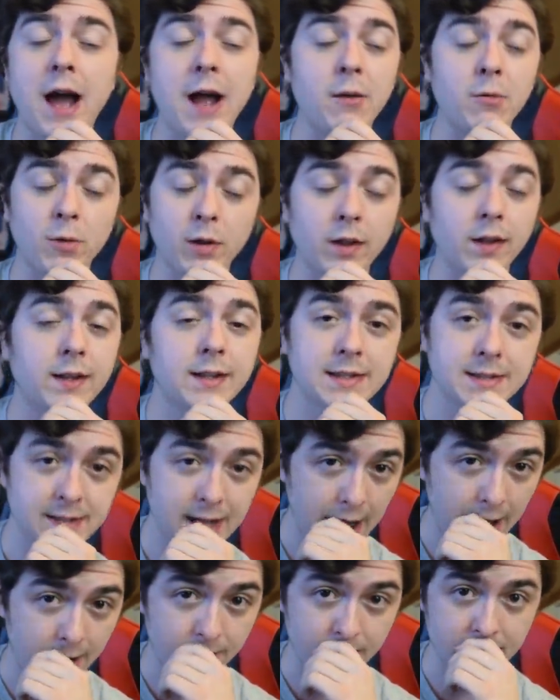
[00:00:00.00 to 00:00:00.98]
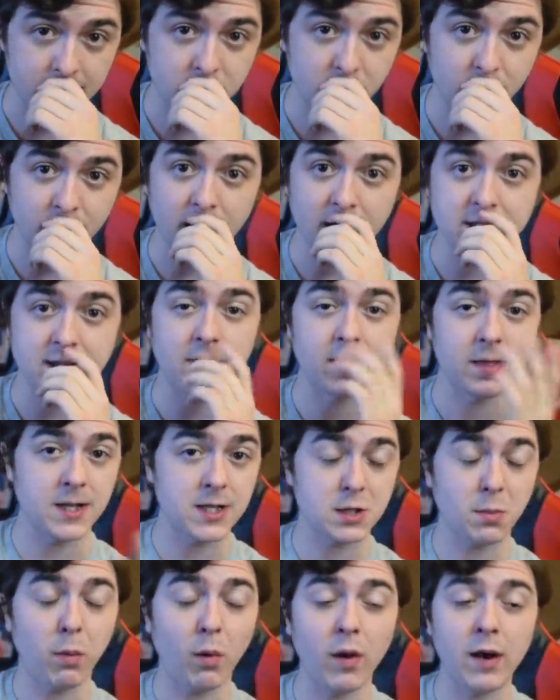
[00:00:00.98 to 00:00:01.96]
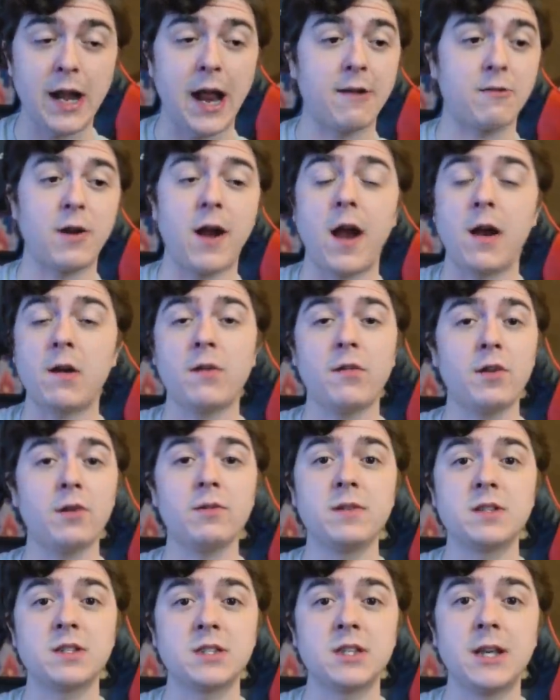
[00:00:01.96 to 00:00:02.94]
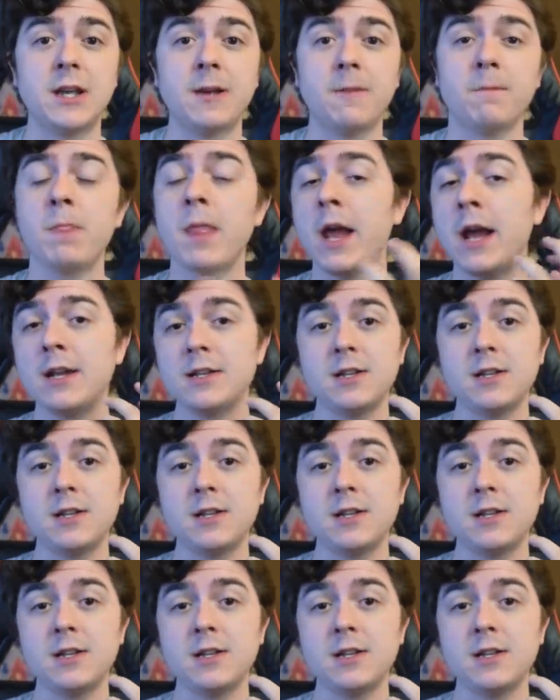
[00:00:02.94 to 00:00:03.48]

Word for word: I really doubt it, because at this point, after everything we've seen,